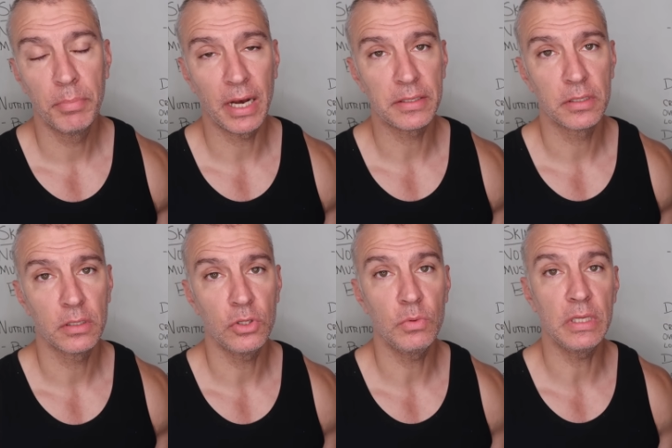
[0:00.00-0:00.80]

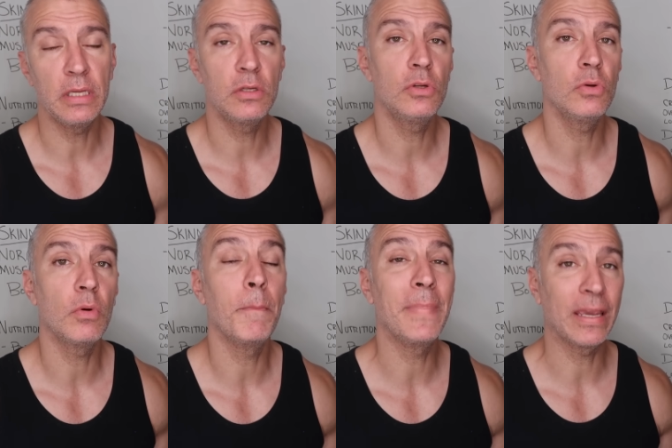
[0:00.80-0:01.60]
but you need to
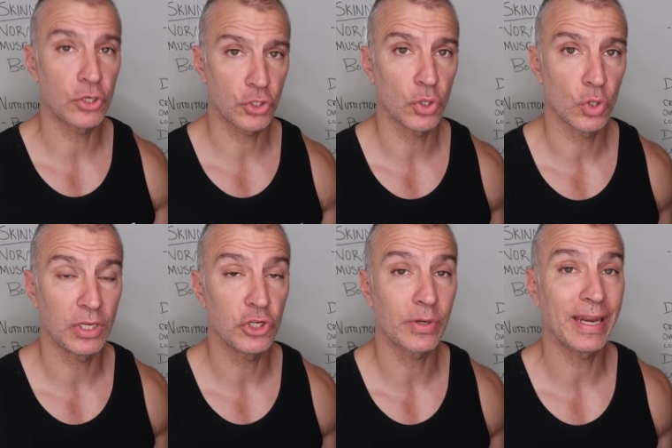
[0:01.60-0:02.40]
make sure
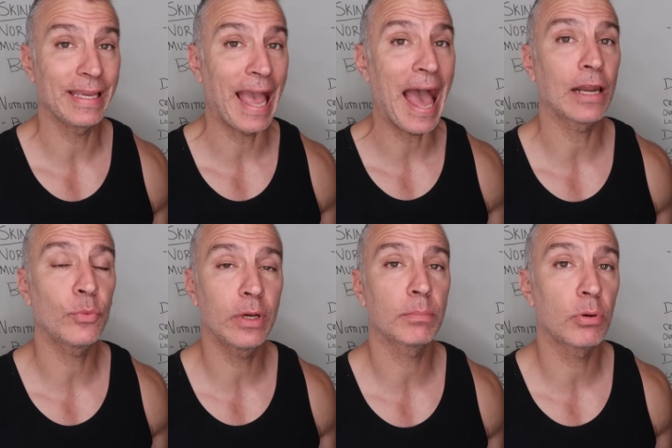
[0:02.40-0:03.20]
that you're getting
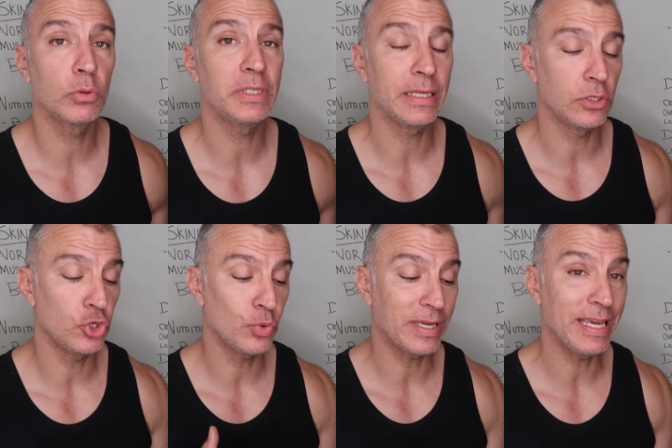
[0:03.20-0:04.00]
adequate protein
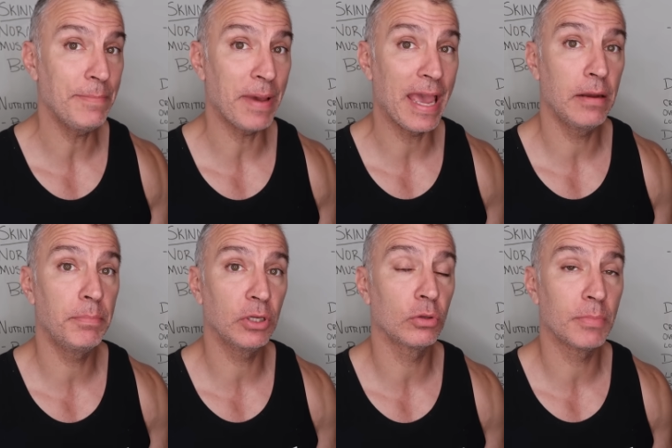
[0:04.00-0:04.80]
to keep
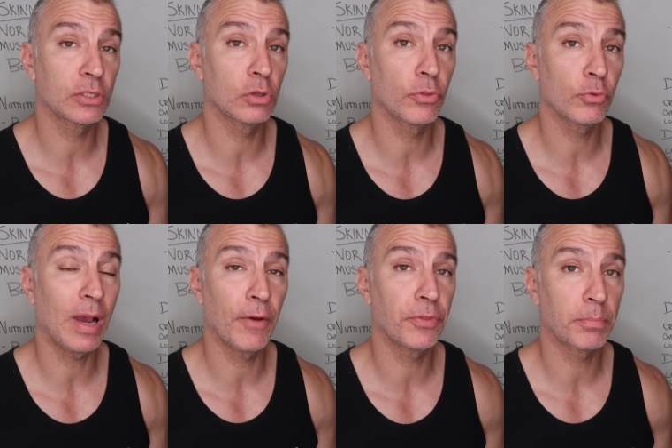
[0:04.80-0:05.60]
and build muscle
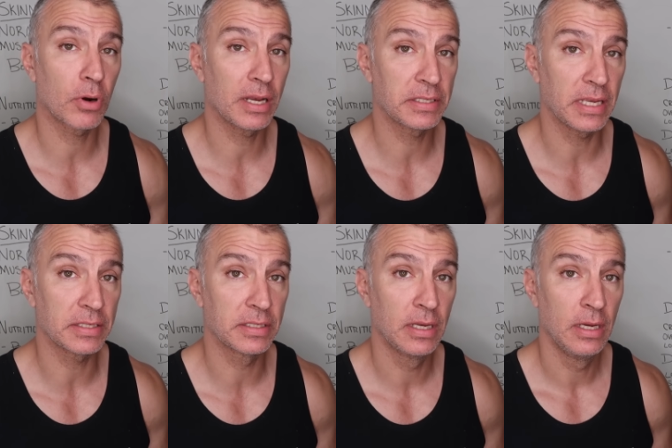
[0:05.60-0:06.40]
throughout the
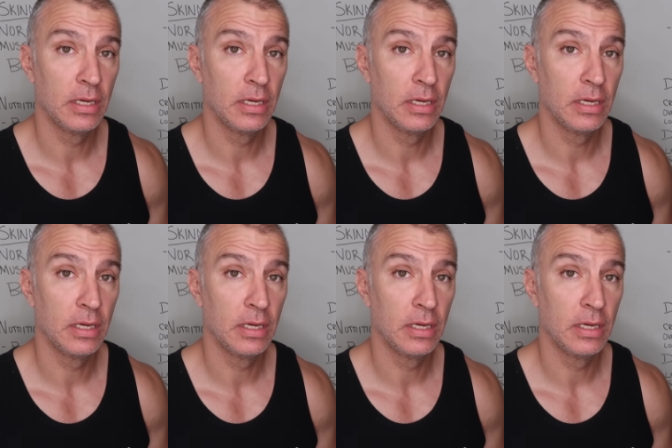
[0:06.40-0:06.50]
process.